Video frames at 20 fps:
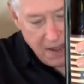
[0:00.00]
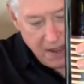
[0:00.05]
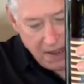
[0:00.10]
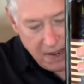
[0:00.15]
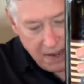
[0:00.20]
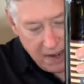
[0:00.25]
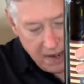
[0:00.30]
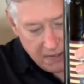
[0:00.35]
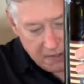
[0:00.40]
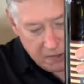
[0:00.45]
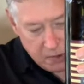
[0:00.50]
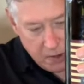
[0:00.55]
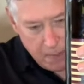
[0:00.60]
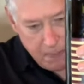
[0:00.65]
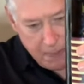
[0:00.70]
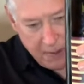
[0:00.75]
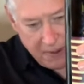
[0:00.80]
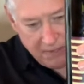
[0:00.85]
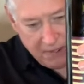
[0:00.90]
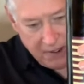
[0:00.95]
It's
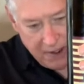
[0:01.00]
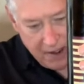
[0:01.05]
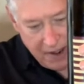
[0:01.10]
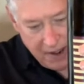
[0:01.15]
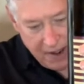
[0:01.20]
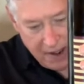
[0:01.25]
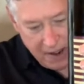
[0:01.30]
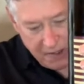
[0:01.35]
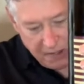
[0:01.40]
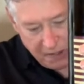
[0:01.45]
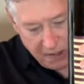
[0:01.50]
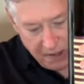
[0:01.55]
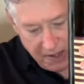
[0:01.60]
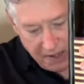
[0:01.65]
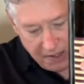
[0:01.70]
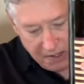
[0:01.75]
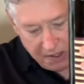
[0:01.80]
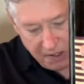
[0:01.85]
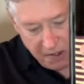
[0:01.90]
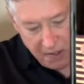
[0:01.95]
dripping very nicely
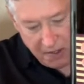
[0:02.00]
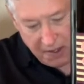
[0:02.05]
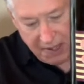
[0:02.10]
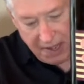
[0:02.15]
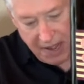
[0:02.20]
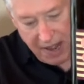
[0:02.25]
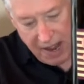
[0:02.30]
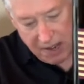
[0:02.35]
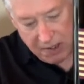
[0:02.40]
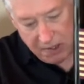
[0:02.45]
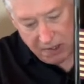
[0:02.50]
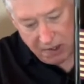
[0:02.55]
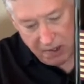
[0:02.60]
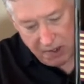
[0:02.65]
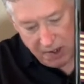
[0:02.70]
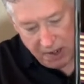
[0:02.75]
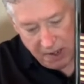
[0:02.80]
into the decanter.